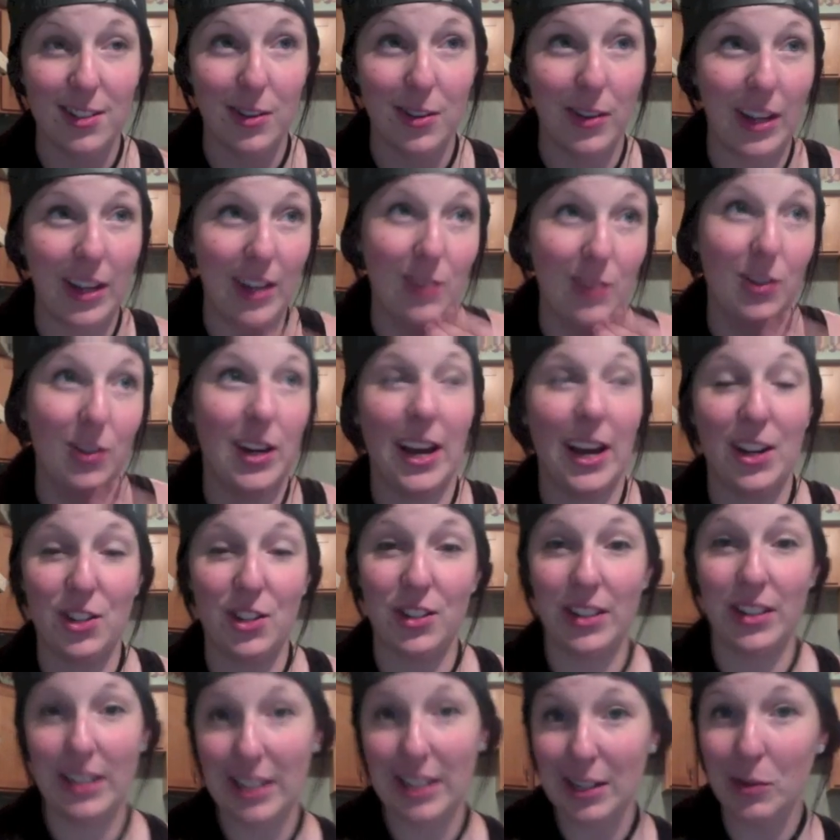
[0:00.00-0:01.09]
that you can
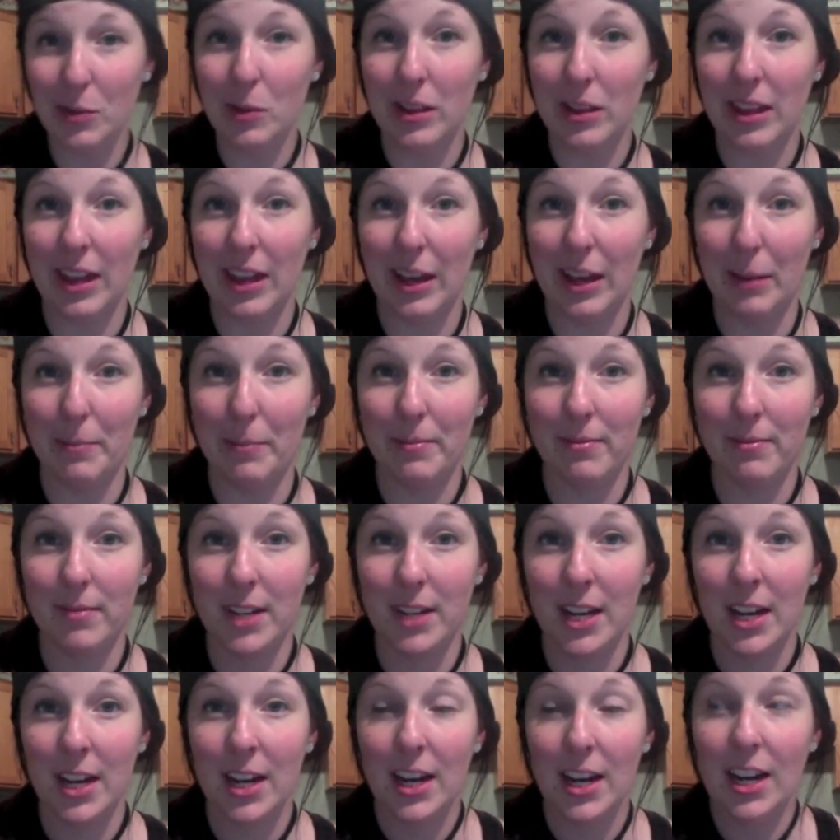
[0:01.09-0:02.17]
actually deal with them
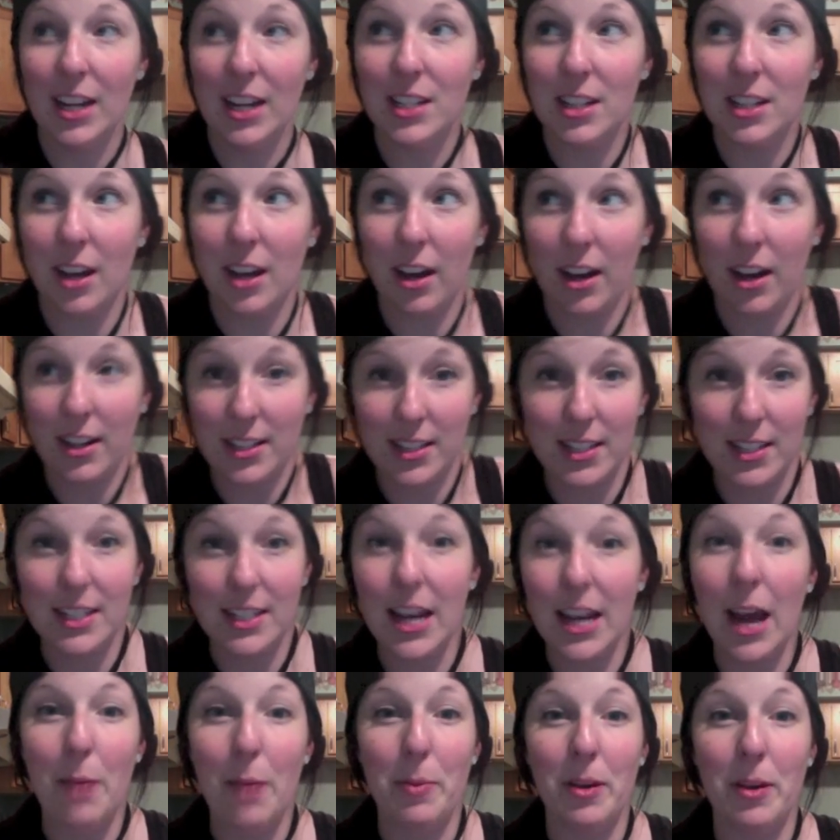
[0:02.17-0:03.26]
is a
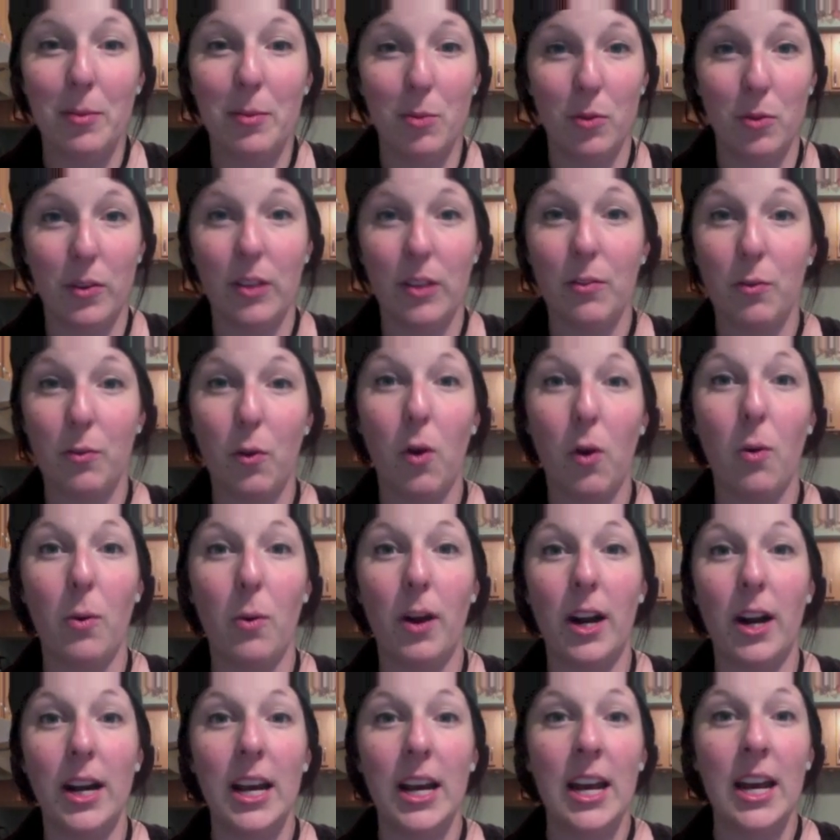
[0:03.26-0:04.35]
step in moving
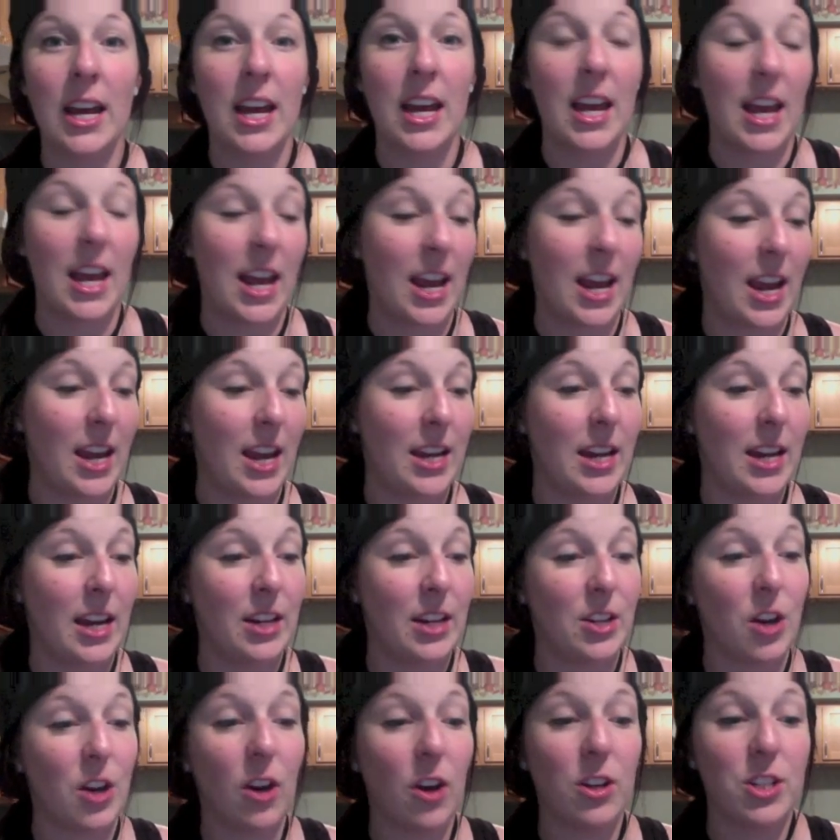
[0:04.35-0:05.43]
forward. And
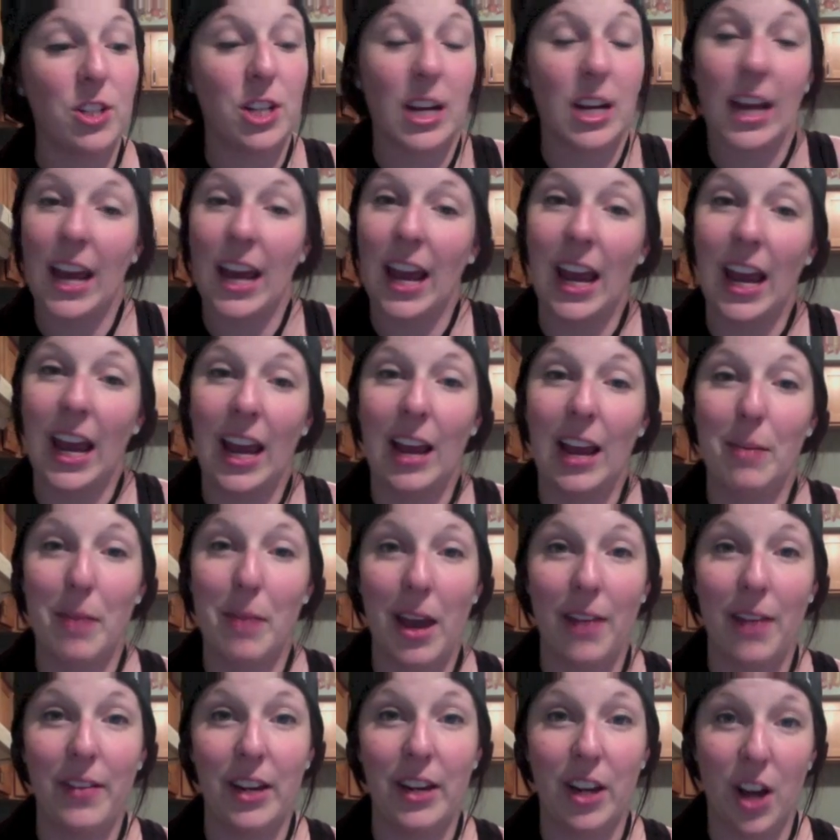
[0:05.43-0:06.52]
acknowledging, hey, I'm
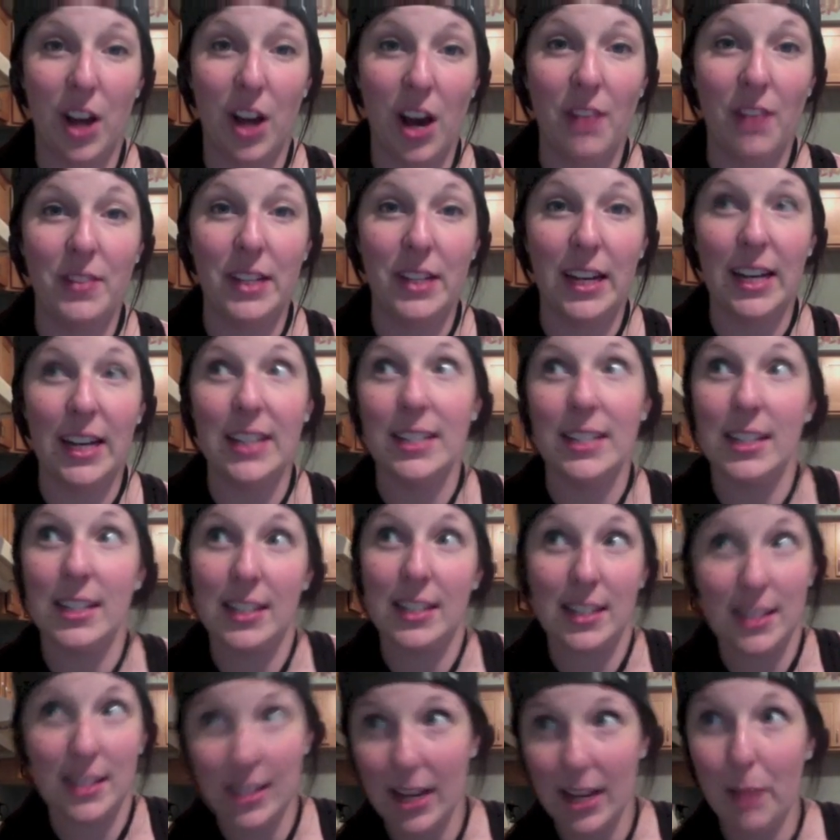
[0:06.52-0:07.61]
having an off day, is a
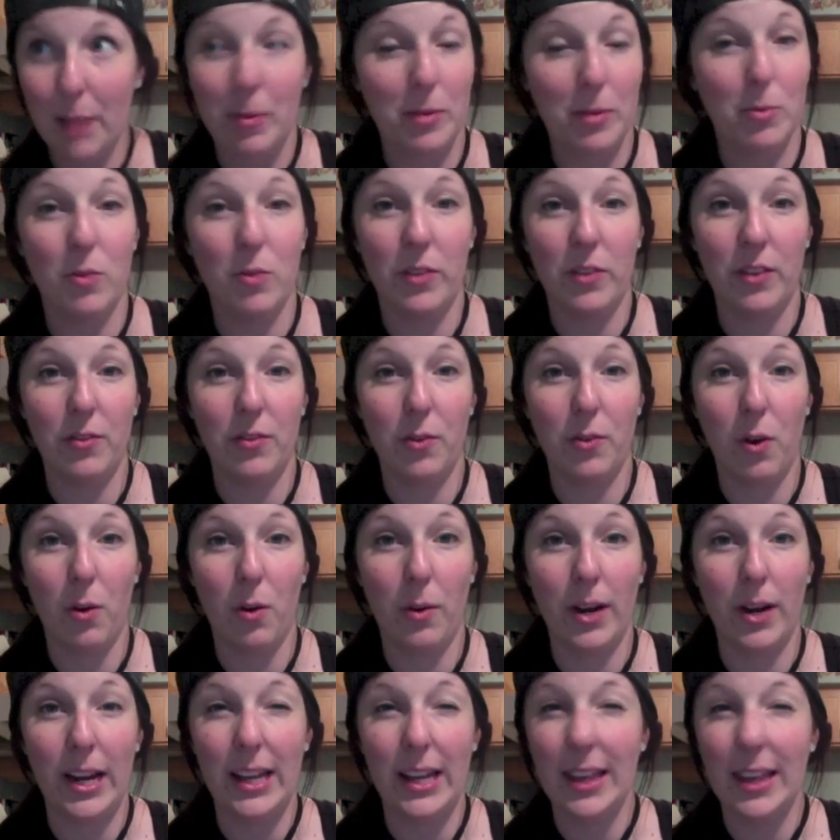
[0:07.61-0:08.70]
step in moving
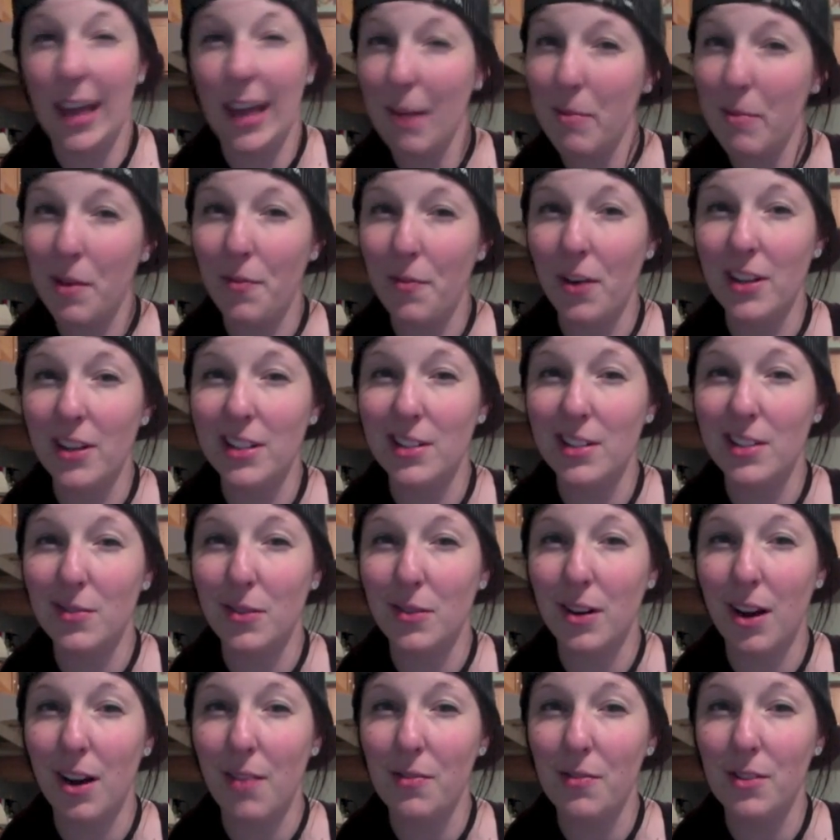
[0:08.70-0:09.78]
forward. And that, my friends, is
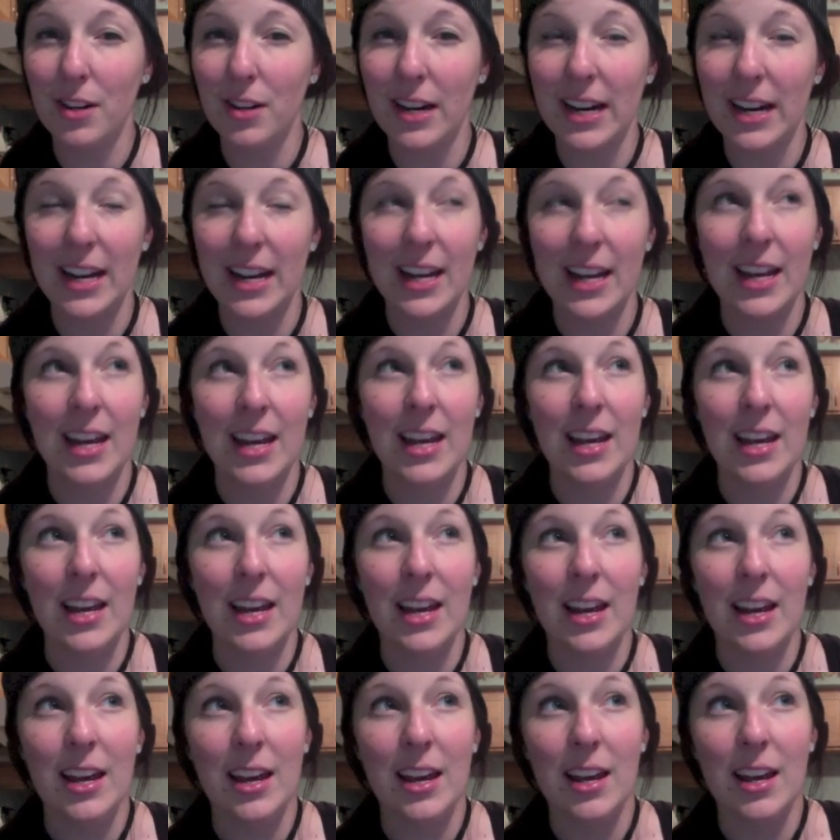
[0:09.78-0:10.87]
recovery.
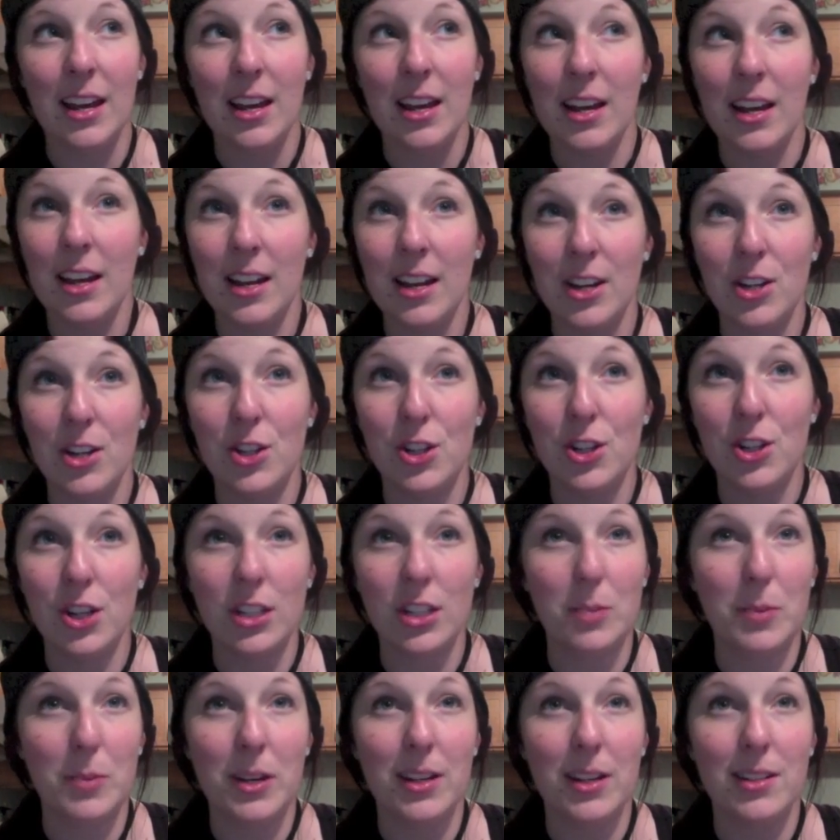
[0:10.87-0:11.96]

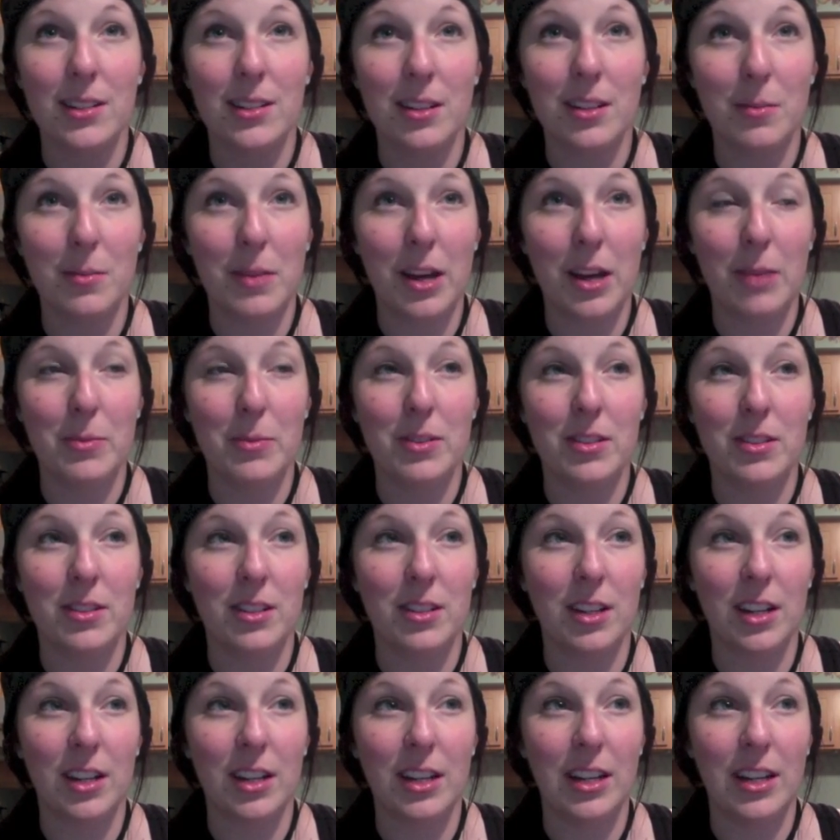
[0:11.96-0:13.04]
Just because sometimes
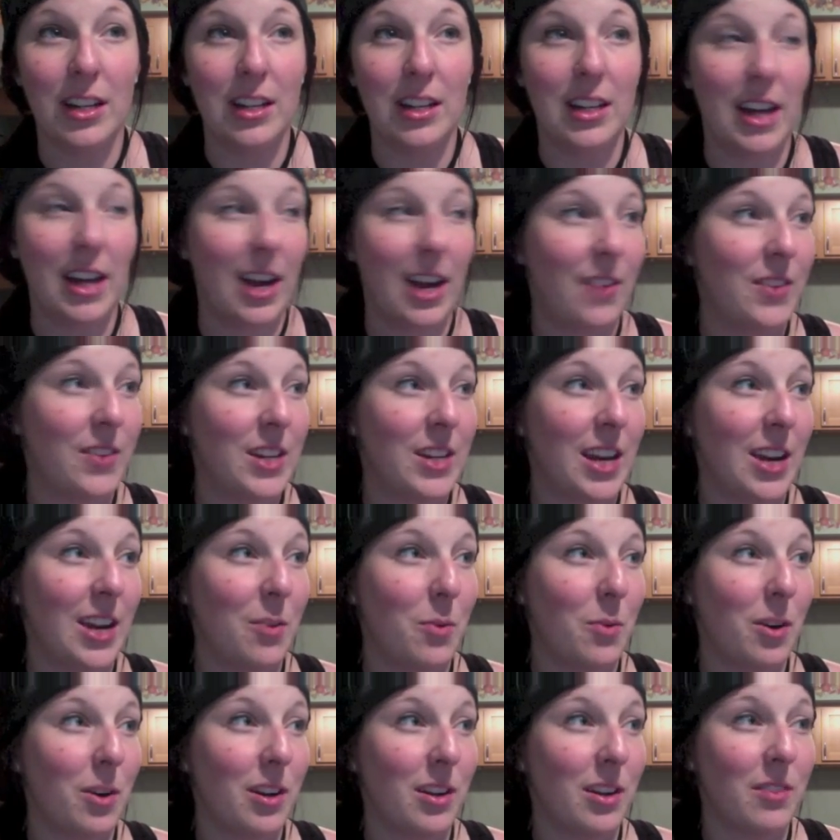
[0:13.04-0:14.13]
you have a day
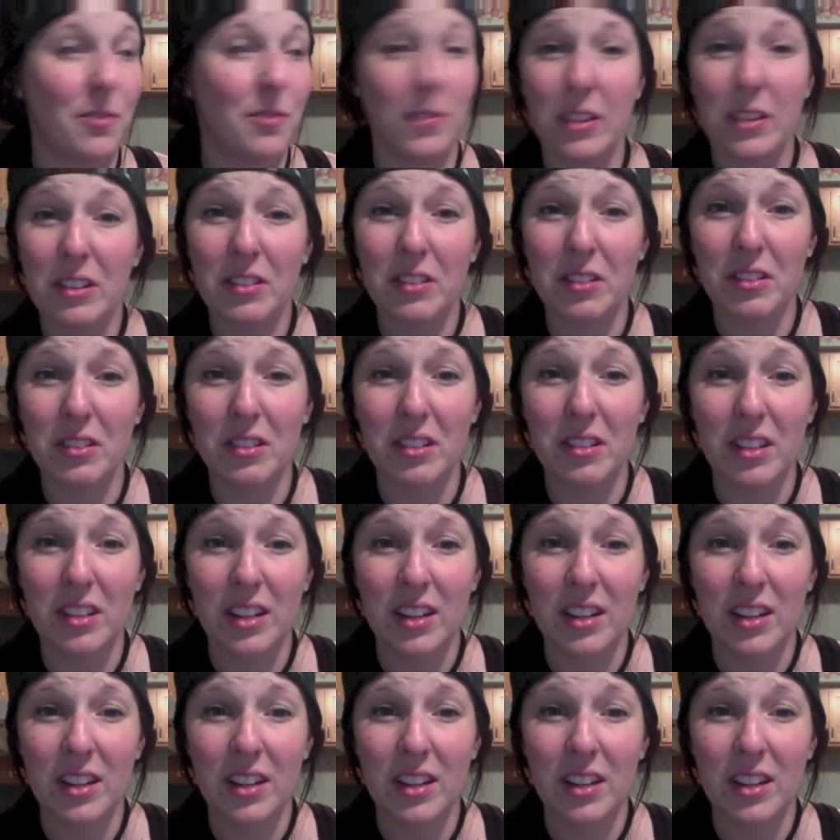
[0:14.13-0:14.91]
where you feel,